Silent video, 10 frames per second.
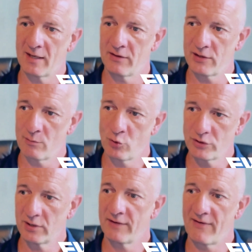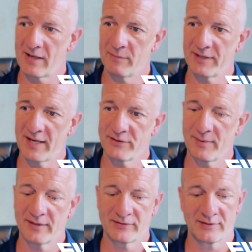The emotional development
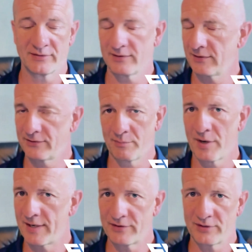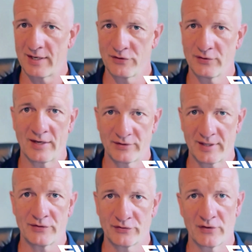aspects is about education.
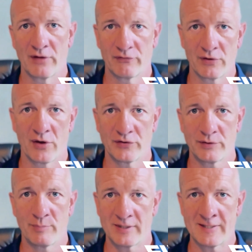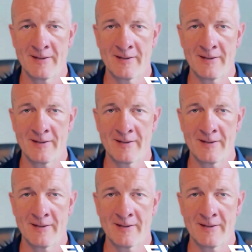Educate yourself on how to be